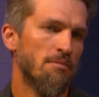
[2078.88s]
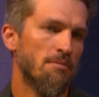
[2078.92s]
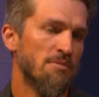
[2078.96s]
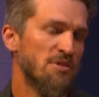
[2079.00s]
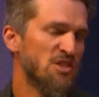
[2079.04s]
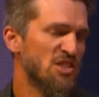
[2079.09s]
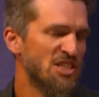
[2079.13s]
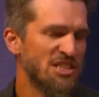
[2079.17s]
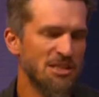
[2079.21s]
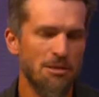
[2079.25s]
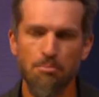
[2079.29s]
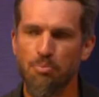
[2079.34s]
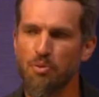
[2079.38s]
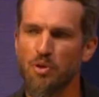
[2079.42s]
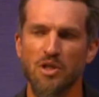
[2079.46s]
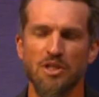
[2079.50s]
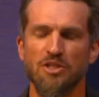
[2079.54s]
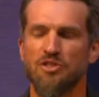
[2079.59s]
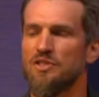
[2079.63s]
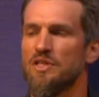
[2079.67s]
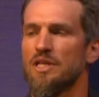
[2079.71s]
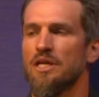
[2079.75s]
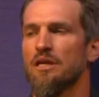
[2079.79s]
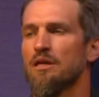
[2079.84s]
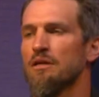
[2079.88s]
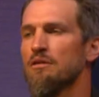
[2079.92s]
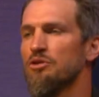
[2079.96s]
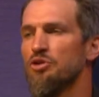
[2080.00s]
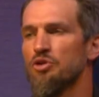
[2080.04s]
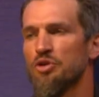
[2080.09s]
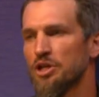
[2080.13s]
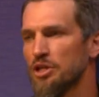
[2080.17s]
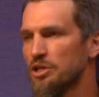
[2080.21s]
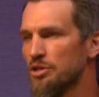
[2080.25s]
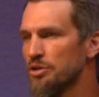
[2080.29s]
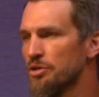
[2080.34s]
Simplest thing
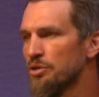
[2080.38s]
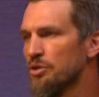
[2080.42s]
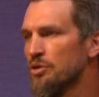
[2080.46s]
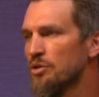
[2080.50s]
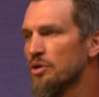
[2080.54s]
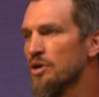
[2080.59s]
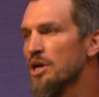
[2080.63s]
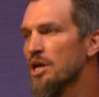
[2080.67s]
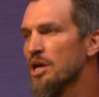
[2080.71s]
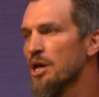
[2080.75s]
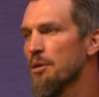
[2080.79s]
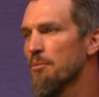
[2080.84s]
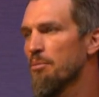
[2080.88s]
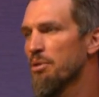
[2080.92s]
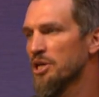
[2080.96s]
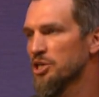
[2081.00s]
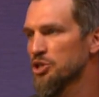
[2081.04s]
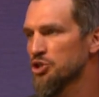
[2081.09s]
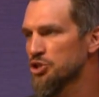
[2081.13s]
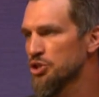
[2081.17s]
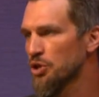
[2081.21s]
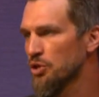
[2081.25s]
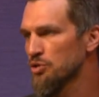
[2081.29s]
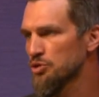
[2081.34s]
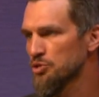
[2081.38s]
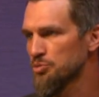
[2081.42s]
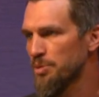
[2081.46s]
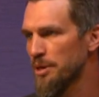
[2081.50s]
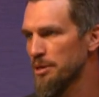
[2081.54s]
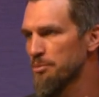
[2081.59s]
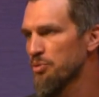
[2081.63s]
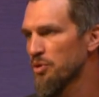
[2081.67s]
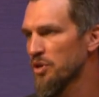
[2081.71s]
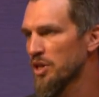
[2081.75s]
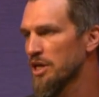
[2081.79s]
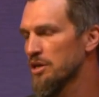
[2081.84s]
you can do, but it shows
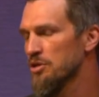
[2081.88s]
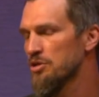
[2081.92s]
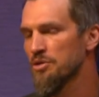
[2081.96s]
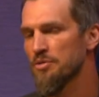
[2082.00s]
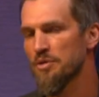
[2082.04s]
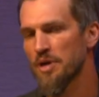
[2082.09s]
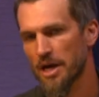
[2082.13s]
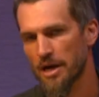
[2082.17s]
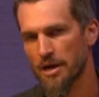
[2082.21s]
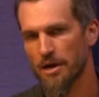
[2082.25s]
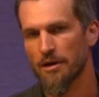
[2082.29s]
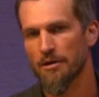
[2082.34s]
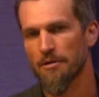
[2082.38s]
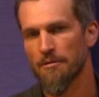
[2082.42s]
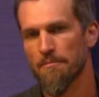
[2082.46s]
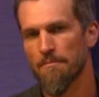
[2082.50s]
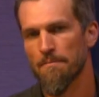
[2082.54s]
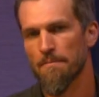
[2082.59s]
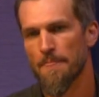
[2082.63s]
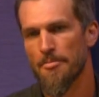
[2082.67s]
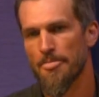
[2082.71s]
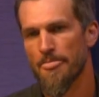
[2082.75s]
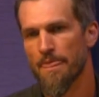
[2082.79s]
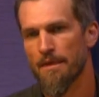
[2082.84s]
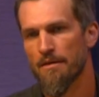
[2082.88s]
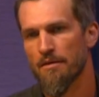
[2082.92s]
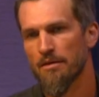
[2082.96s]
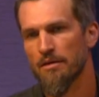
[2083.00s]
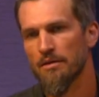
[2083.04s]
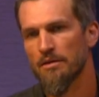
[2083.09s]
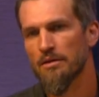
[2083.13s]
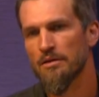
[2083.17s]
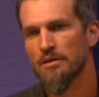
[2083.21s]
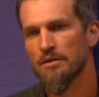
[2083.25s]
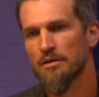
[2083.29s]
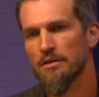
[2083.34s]
people that you care.
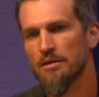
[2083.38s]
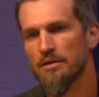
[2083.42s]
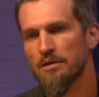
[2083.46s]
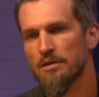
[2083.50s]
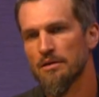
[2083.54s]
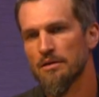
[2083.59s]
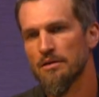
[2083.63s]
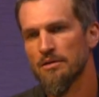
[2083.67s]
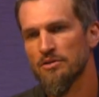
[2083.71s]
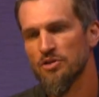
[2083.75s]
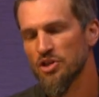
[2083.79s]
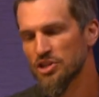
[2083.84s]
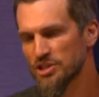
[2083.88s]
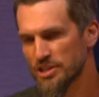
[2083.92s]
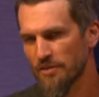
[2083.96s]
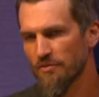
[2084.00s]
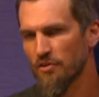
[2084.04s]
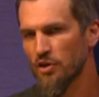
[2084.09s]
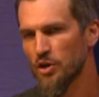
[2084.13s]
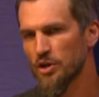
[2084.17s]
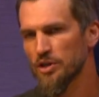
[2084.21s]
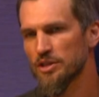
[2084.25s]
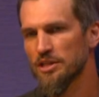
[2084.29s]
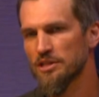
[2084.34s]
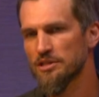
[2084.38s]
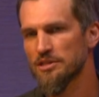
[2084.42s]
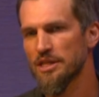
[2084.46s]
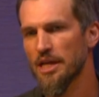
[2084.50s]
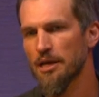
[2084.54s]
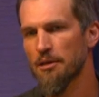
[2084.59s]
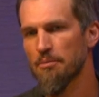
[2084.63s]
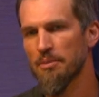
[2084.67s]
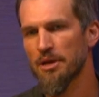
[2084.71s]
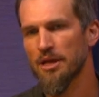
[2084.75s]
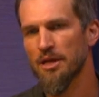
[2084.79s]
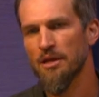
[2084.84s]
You guys ever heard this
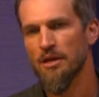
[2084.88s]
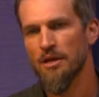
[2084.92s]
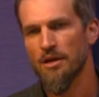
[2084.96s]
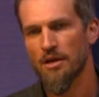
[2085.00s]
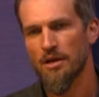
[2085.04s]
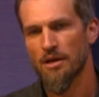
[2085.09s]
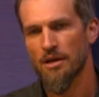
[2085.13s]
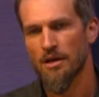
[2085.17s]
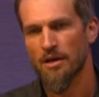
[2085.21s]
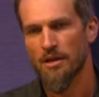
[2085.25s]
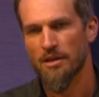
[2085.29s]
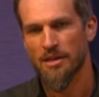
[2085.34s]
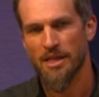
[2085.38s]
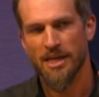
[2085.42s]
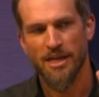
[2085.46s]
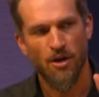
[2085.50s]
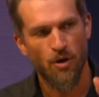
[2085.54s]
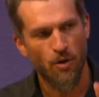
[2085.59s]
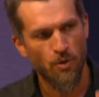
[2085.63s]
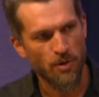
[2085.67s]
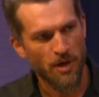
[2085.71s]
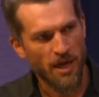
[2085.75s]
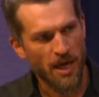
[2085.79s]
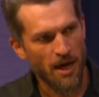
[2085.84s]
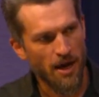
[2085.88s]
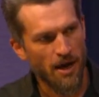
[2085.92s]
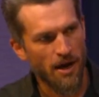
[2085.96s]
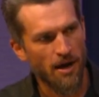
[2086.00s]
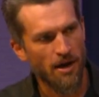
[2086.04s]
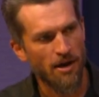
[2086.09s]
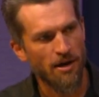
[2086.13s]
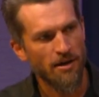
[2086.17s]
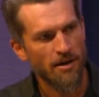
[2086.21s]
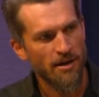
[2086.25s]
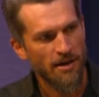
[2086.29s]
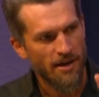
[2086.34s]
statement? They don't
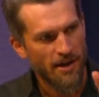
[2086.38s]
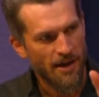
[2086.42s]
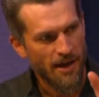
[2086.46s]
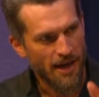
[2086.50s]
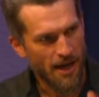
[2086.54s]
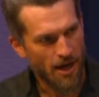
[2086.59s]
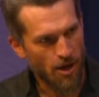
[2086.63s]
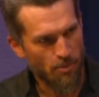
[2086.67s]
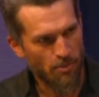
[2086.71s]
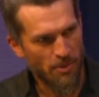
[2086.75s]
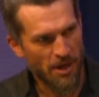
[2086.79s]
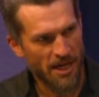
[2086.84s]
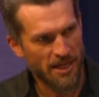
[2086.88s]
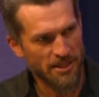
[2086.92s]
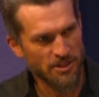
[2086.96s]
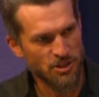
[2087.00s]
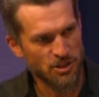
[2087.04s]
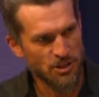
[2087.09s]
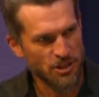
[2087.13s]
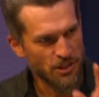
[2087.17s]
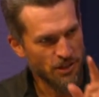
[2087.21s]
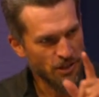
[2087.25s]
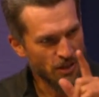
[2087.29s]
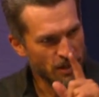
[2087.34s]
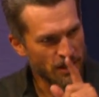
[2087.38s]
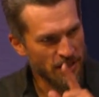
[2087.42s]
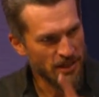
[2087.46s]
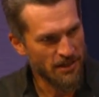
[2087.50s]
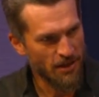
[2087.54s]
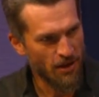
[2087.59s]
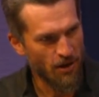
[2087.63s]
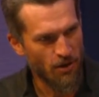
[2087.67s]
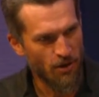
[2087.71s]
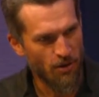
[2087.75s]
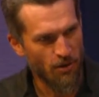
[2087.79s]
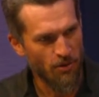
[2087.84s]
care how much you
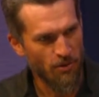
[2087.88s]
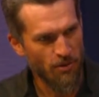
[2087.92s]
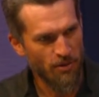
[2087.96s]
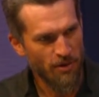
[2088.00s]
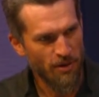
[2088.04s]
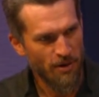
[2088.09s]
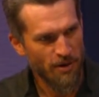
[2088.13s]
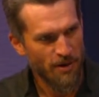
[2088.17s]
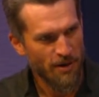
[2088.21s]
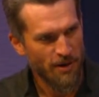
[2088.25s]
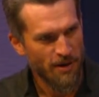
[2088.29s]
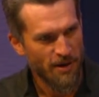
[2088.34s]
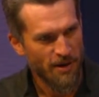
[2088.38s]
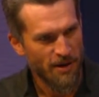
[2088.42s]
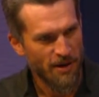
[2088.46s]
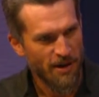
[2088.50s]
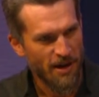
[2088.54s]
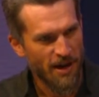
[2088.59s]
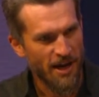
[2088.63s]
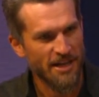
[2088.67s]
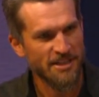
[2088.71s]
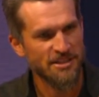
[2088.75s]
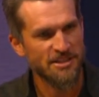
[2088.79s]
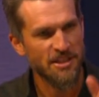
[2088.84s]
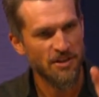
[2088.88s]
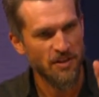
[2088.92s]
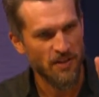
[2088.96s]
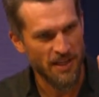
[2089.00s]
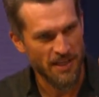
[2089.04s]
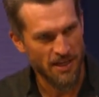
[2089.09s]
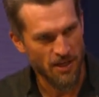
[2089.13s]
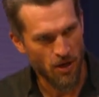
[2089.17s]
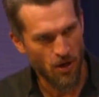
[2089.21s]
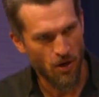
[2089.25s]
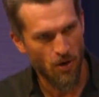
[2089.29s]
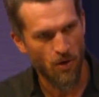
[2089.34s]
know until they
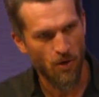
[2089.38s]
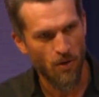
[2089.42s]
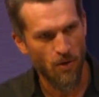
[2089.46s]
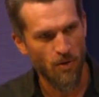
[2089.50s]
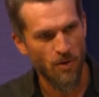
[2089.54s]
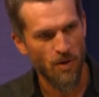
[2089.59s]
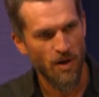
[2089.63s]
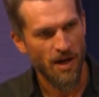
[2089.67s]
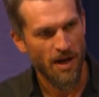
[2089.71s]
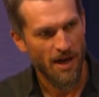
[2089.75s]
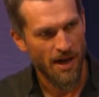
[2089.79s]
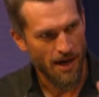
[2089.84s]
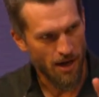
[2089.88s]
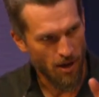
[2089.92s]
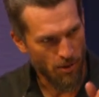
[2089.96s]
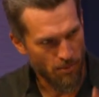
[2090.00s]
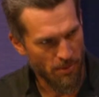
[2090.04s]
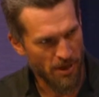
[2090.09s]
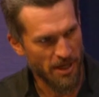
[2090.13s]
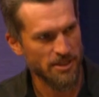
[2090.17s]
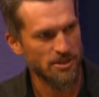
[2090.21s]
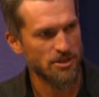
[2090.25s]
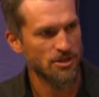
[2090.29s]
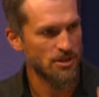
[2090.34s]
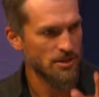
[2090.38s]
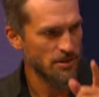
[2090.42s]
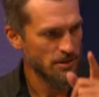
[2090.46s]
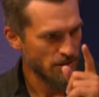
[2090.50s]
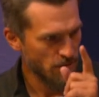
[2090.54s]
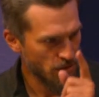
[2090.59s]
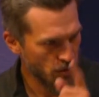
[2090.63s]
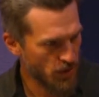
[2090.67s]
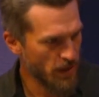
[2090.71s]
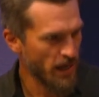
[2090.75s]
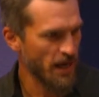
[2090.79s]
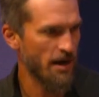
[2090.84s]
know how much
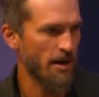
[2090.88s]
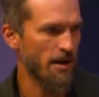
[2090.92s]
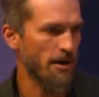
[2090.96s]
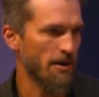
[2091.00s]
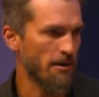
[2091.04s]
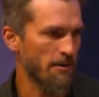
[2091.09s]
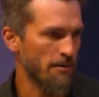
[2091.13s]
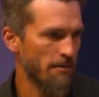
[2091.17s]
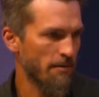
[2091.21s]
you care.